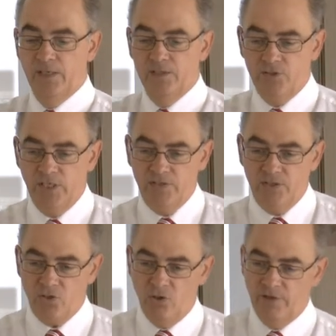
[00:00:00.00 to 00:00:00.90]

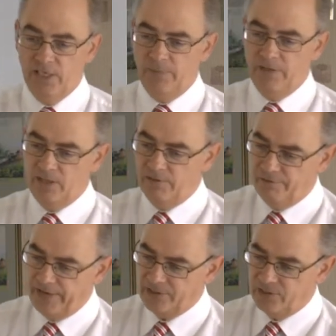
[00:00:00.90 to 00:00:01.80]
Jesus overcoming the
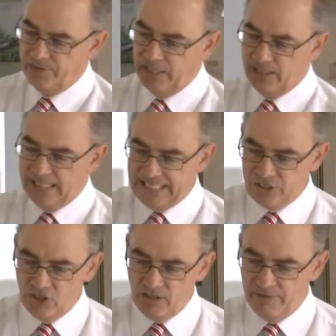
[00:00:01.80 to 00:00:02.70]
effects of the
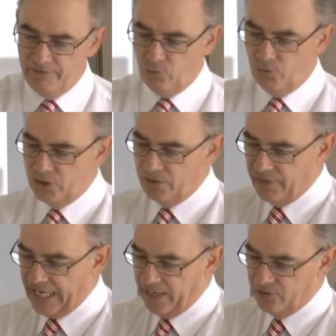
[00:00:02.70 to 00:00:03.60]
unleashing of the forces of
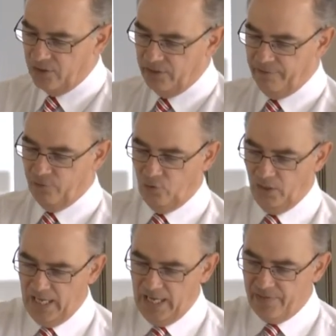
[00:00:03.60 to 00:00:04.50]
chaos at the fall,
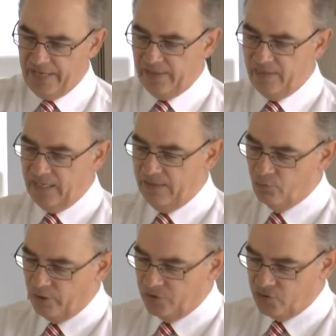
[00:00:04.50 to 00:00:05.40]
that theme
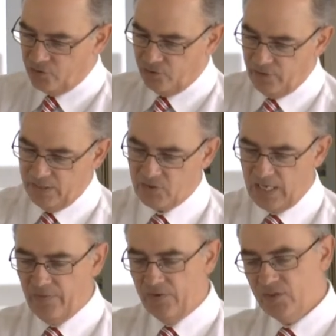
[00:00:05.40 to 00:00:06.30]
runs through this
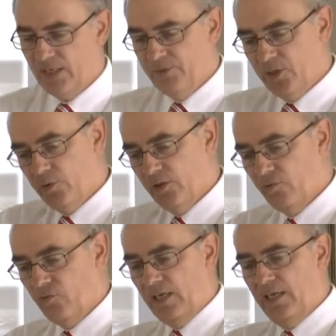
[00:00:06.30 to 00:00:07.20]
and the subsequent
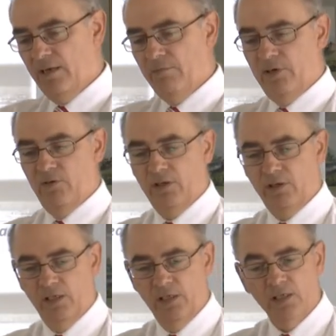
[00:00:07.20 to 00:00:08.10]
three miracle
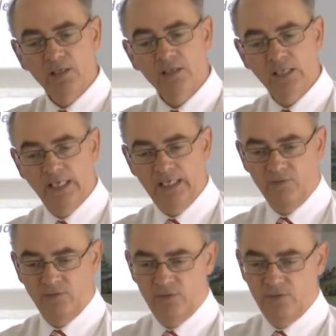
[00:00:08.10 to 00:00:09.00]

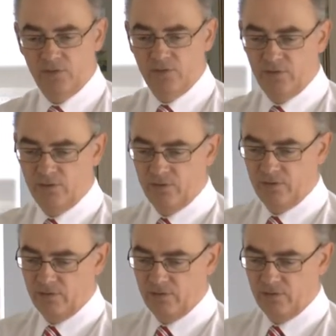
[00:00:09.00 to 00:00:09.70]
accounts.